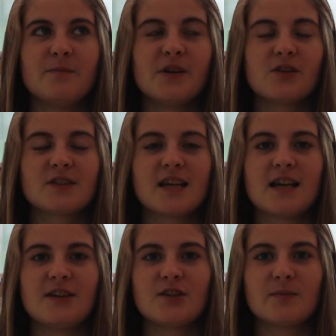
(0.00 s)
build
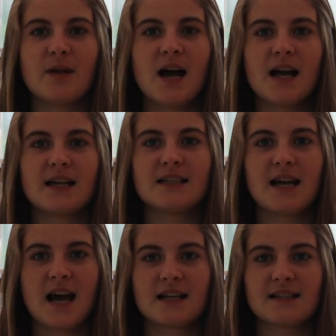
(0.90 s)
it in your
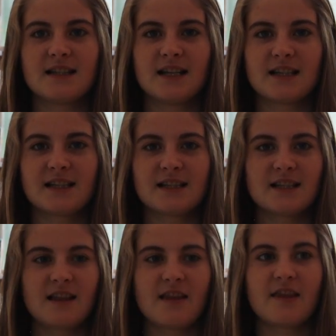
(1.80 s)
mind as
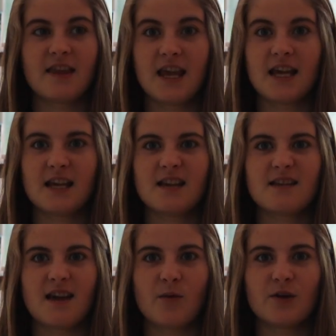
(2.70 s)
this
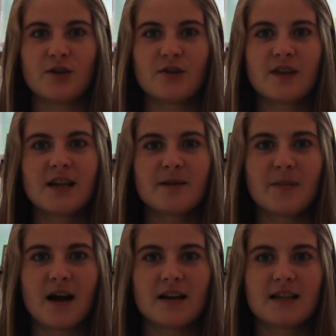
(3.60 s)
thing that when you think
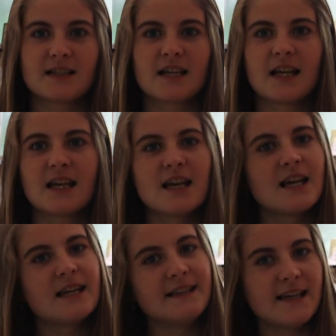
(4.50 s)
about it, it's like,
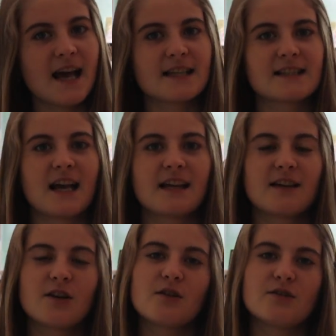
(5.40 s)
yes, I
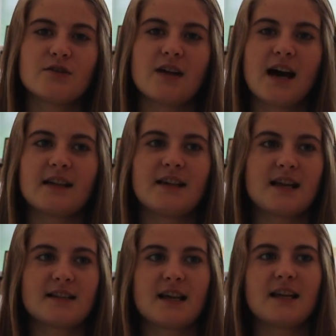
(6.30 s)
can go do that.
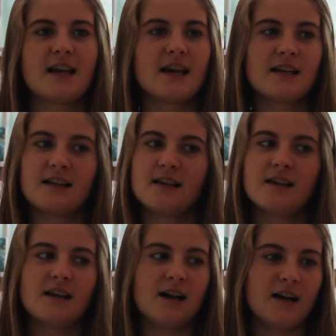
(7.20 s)
Yes, I can,
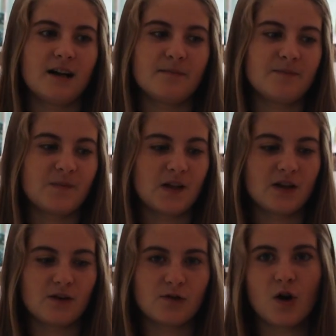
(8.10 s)

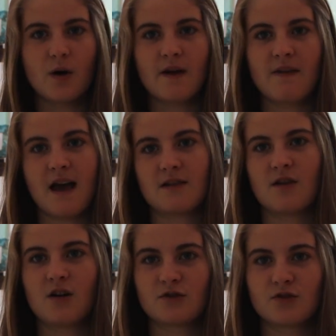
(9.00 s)
go on that
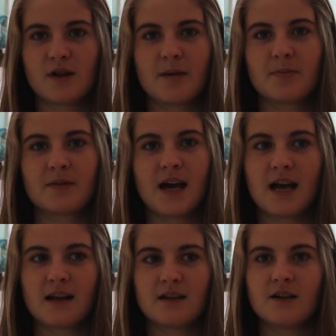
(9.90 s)
long trip
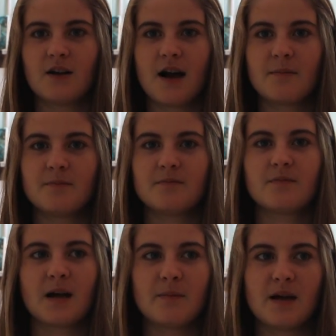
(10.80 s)
that, you know,
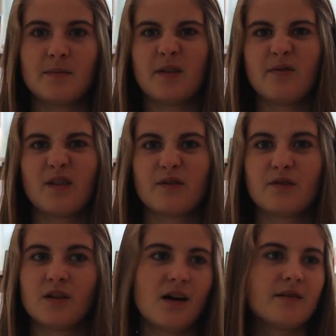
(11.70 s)
I may be
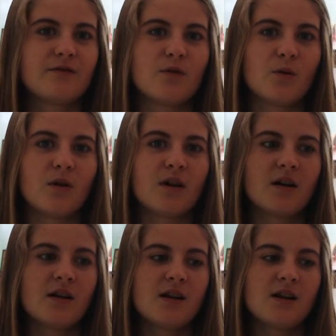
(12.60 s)
fearful of. Or,